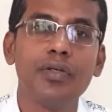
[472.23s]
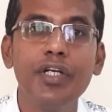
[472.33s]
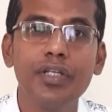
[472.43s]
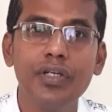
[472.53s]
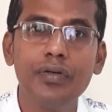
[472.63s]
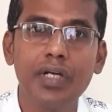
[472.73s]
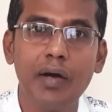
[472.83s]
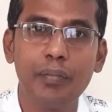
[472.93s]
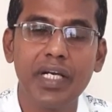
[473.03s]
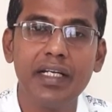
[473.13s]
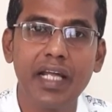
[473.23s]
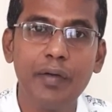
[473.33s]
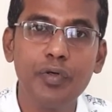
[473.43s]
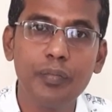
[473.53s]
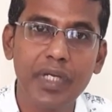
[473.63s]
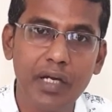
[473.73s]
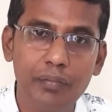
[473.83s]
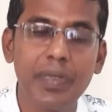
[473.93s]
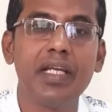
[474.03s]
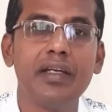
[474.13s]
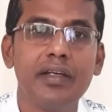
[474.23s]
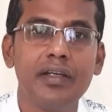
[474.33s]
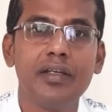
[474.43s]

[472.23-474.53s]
You need to give company time to become big.